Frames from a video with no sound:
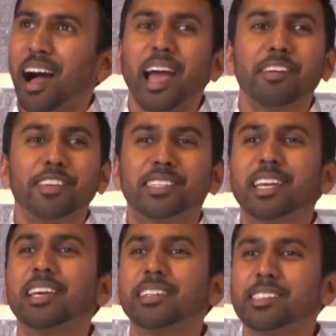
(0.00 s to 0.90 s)
I have a
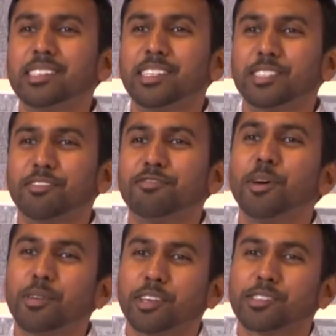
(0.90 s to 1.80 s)
tendency to
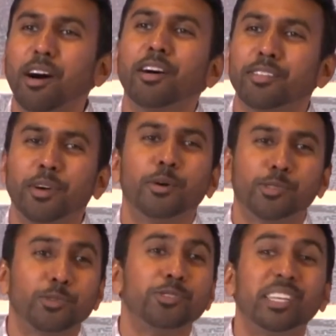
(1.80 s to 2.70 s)
focus on
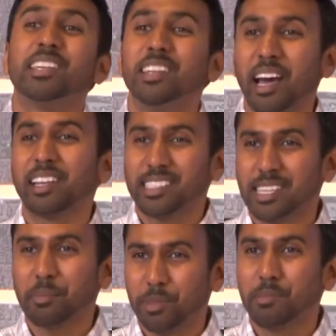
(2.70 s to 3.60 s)
those who did not
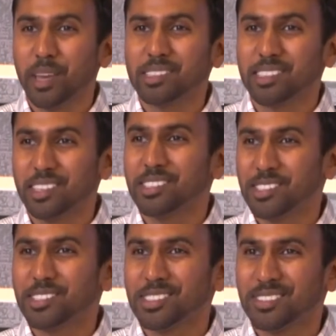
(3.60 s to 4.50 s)
accept the
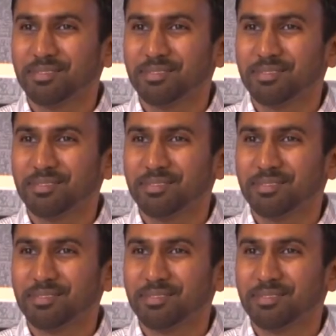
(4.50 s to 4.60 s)
message.